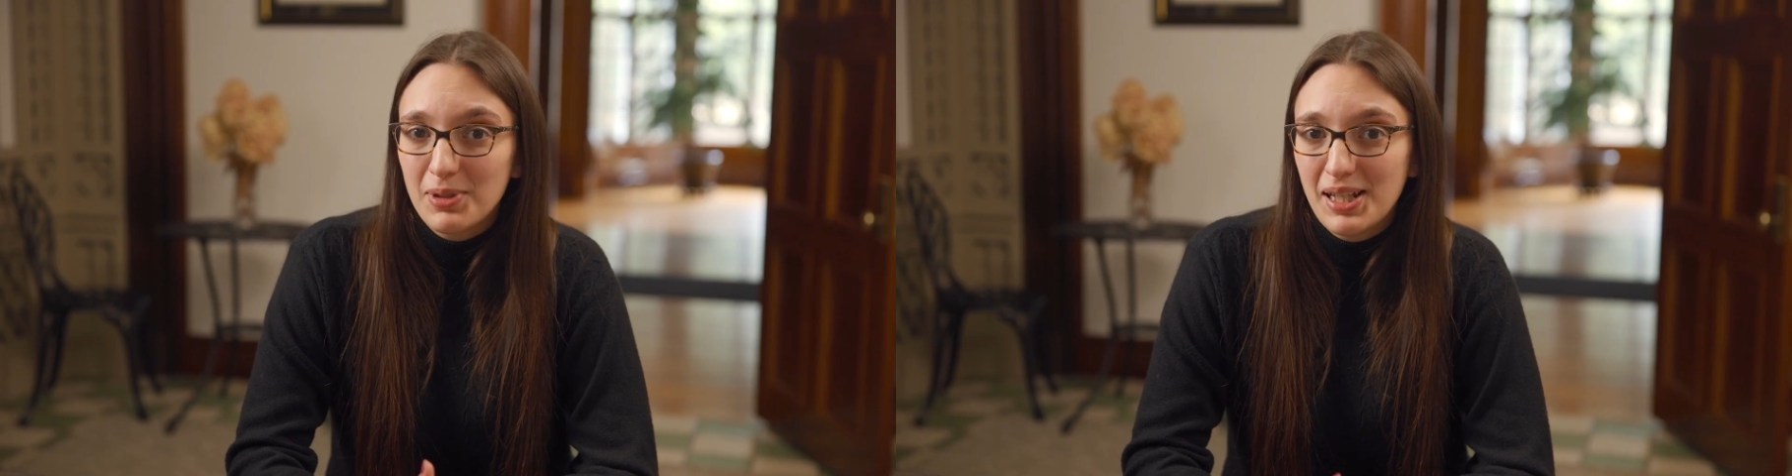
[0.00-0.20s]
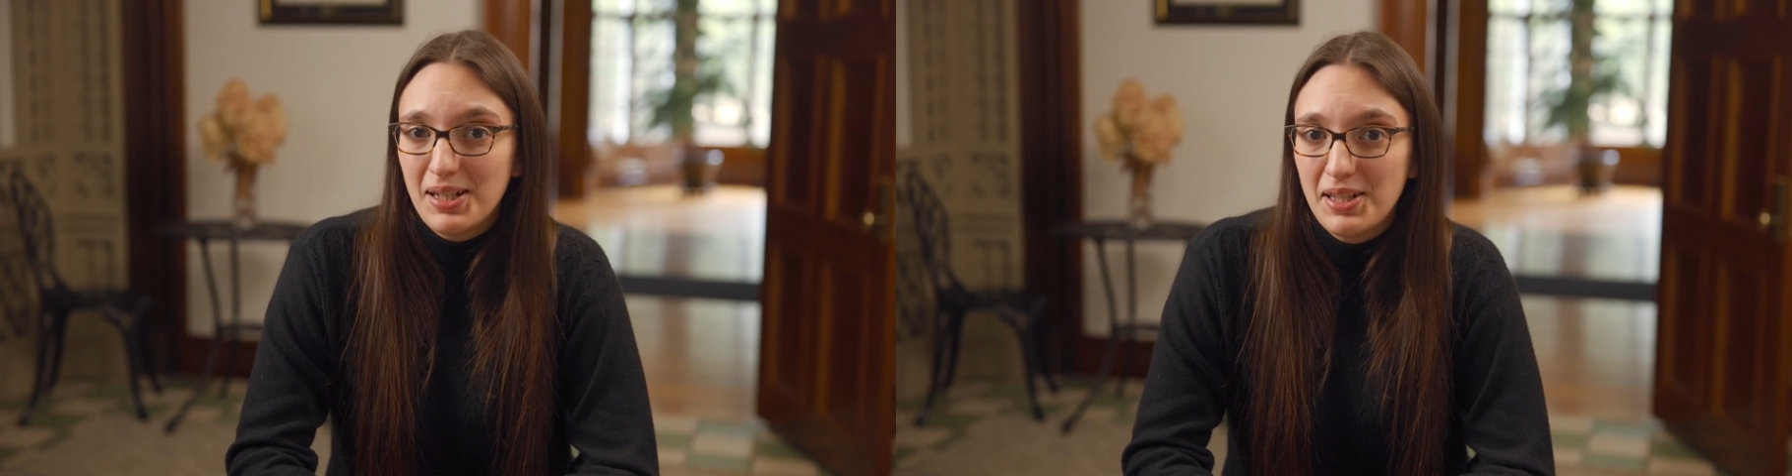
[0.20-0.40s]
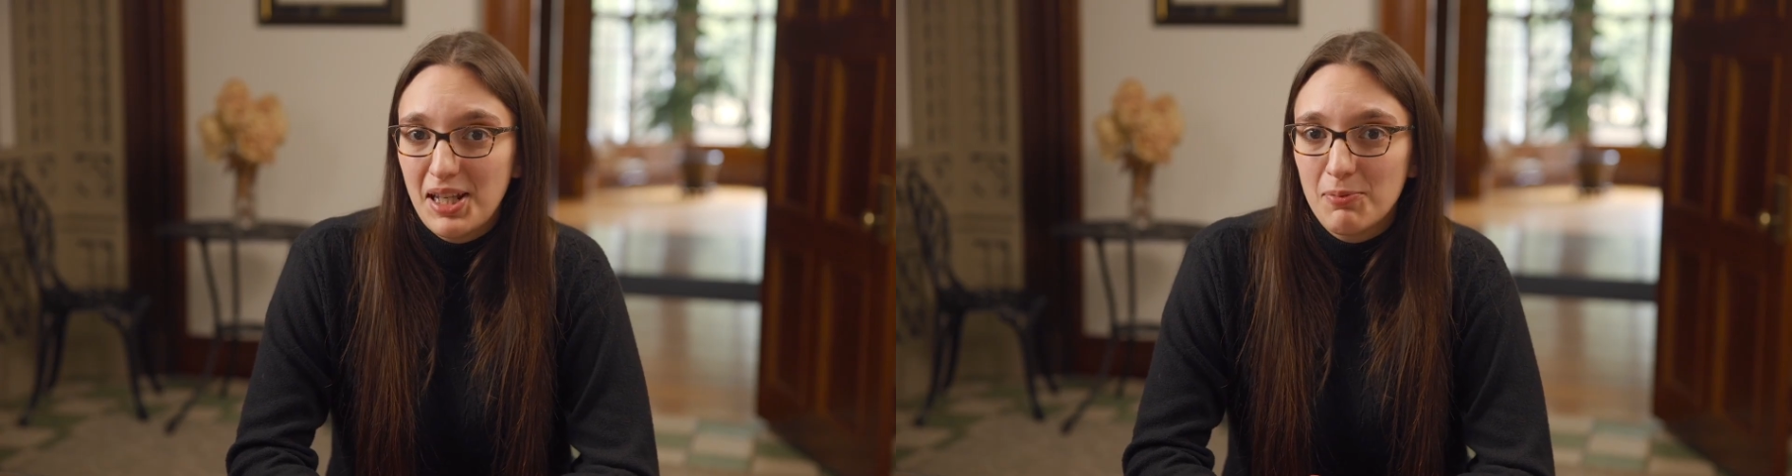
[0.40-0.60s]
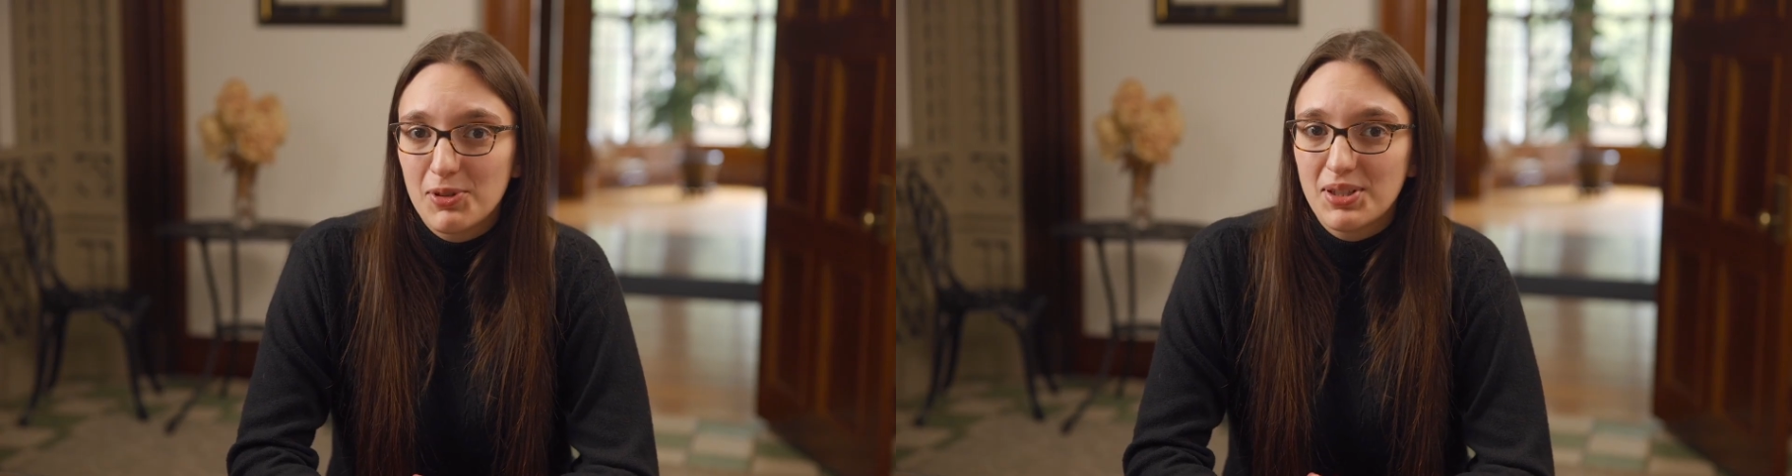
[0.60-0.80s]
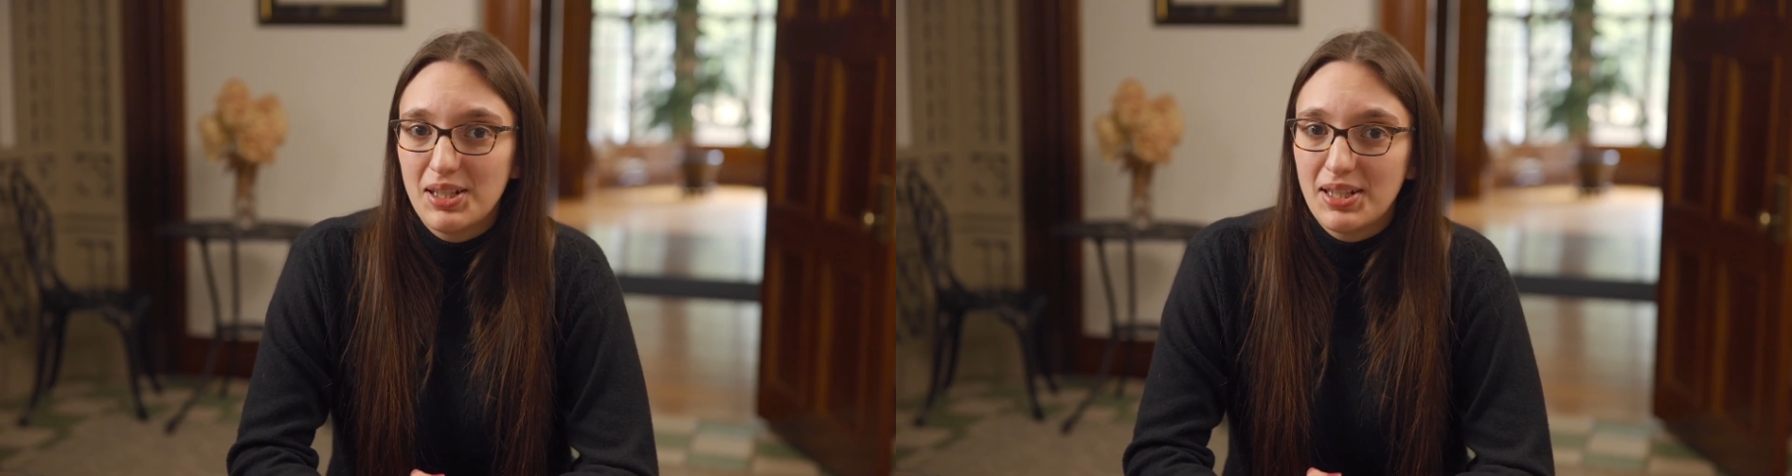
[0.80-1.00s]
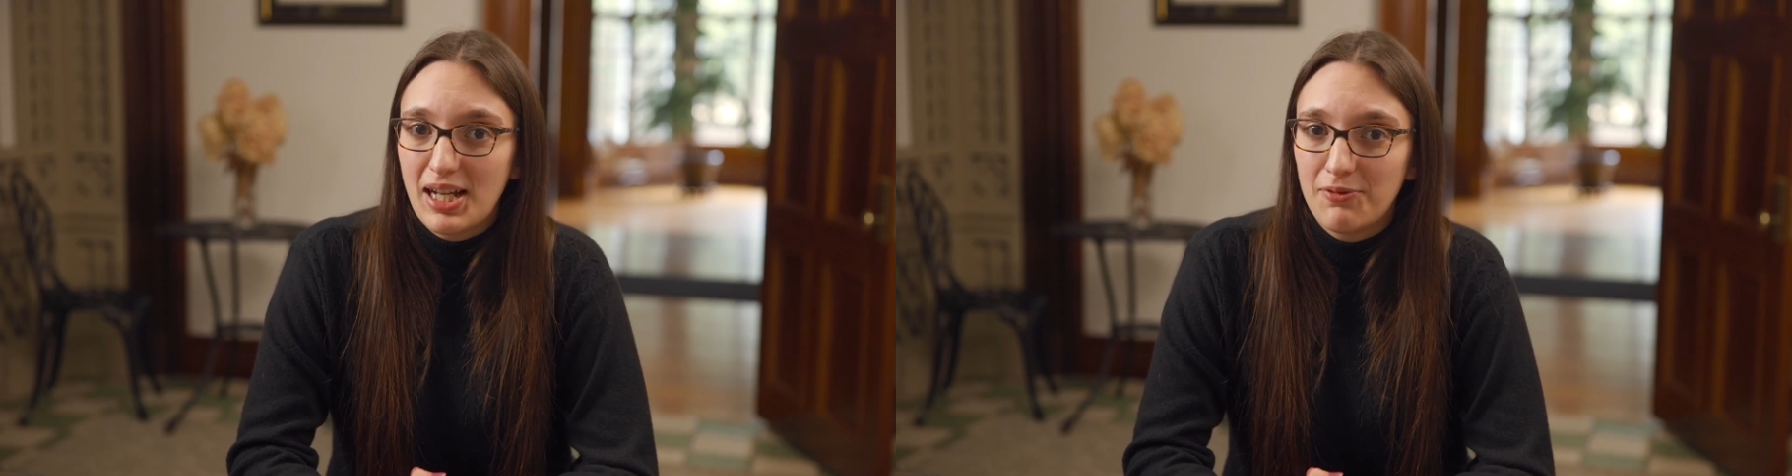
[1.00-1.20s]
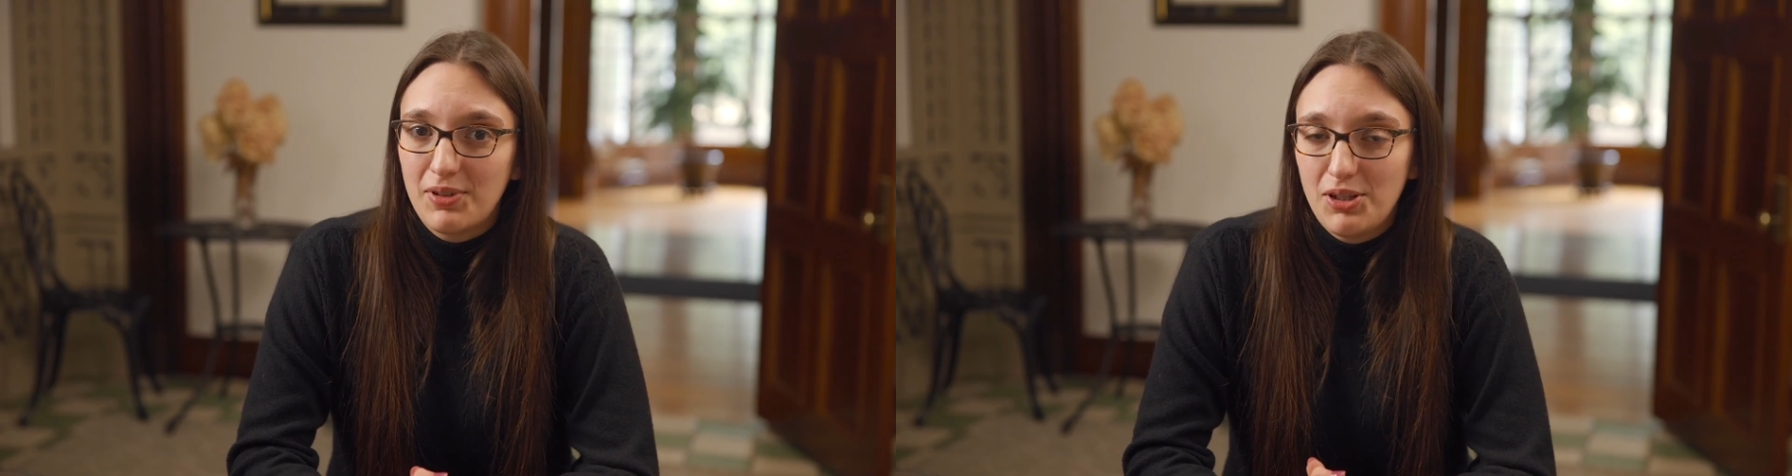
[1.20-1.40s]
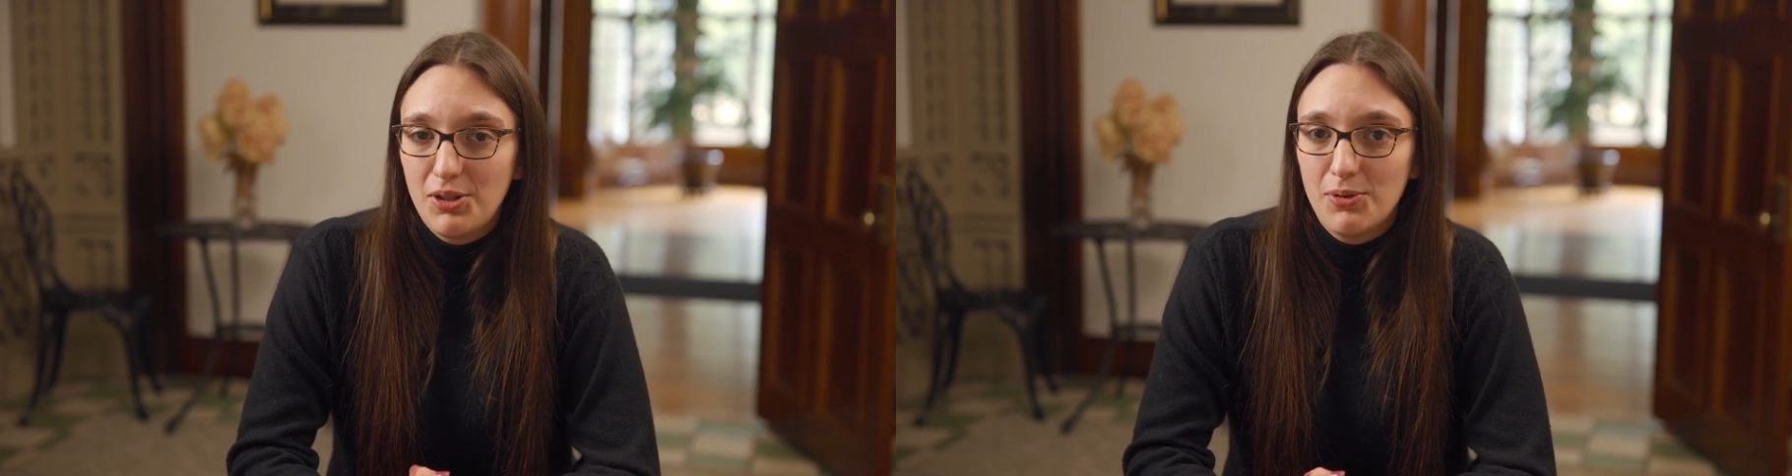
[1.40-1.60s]
planning team will sit down
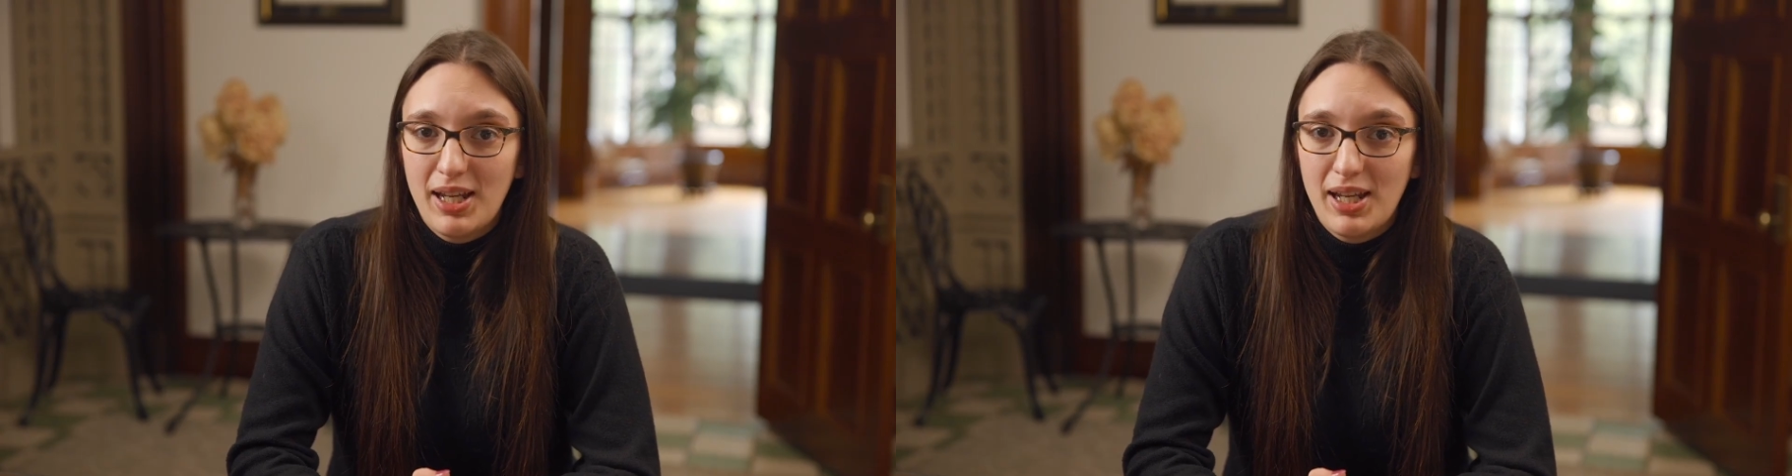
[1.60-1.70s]
with you